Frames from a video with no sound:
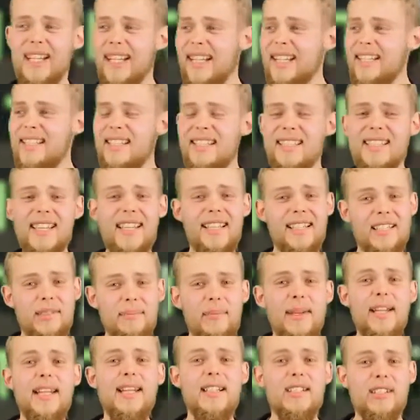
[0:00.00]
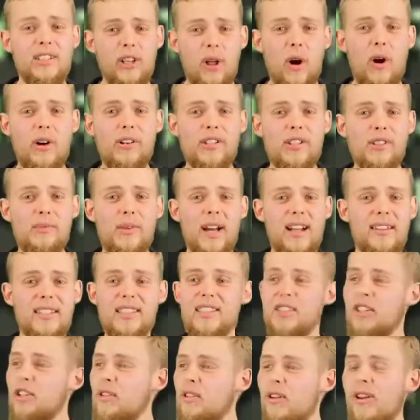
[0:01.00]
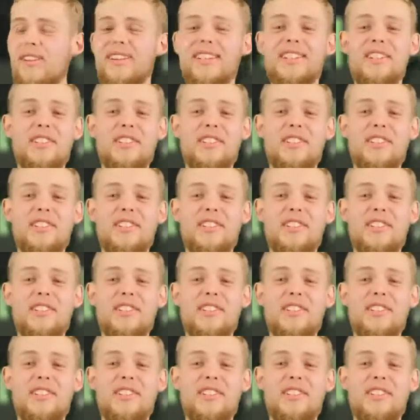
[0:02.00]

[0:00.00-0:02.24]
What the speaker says: Nearly 6 minutes long as well. It's too long.